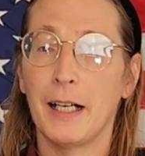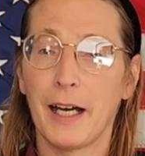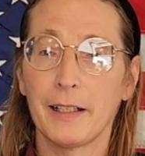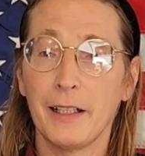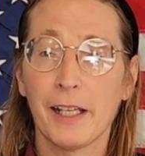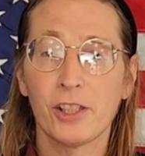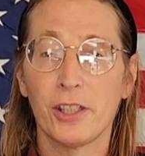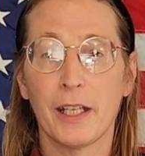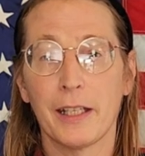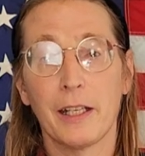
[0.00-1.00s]
On
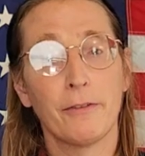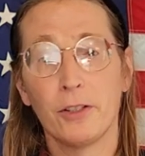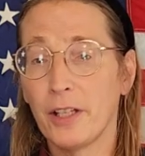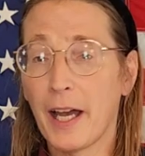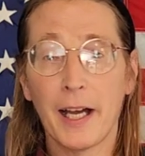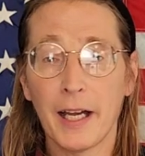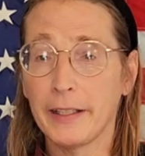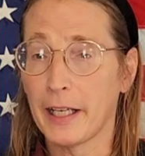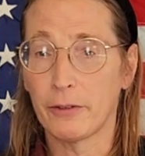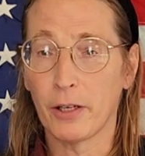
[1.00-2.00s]
election day, if you're not
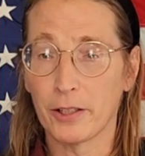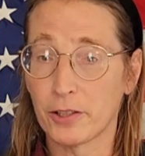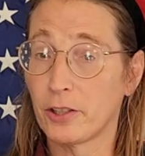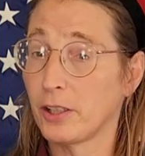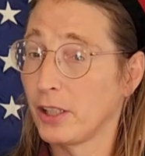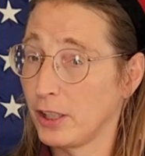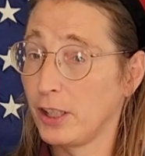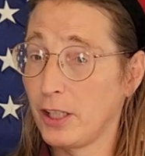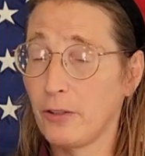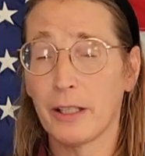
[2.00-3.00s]
on that roster,
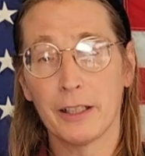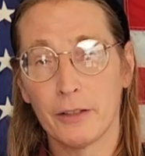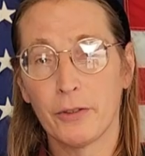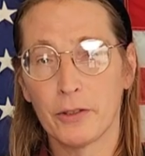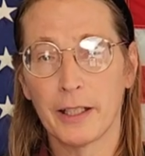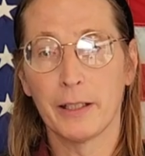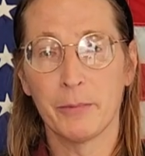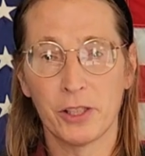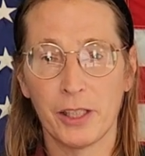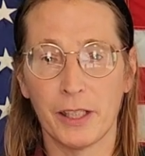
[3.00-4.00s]
you don't get to vote on the
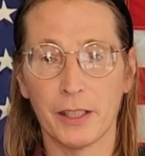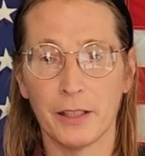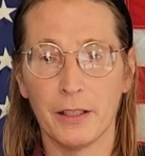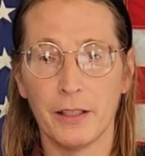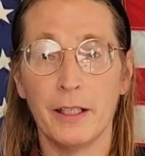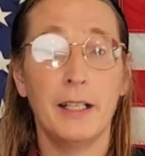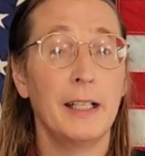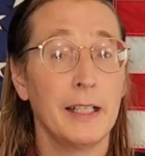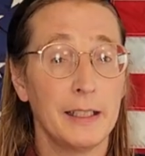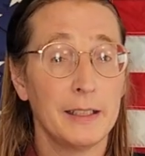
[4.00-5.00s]
machine.
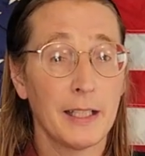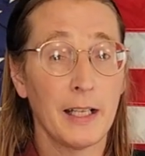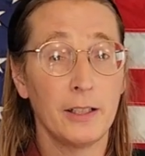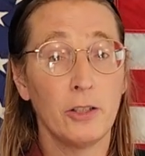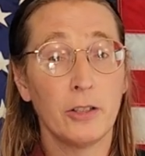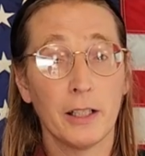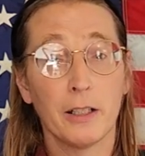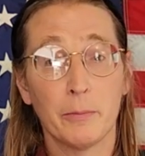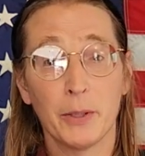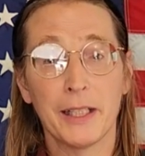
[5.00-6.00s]
Instead, you can
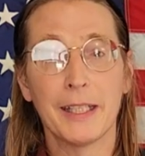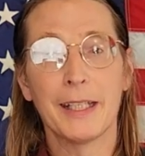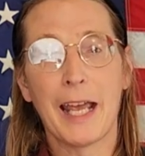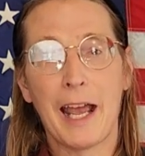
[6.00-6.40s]
complete an